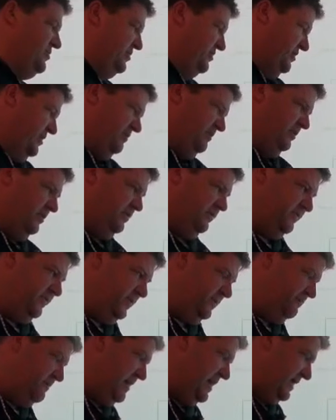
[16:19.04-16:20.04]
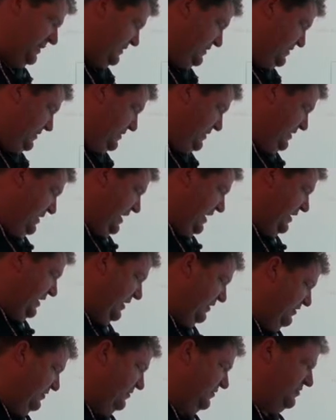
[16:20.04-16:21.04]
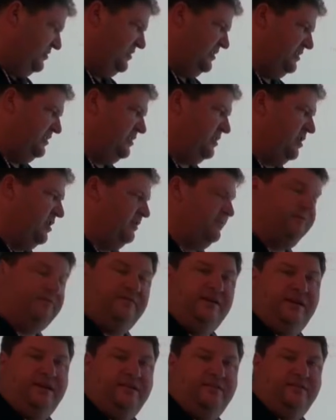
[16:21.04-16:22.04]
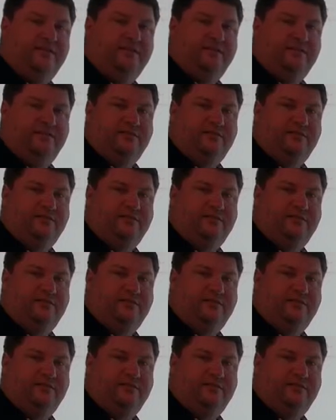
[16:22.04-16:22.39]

just give me your feedback, and I could send it off. And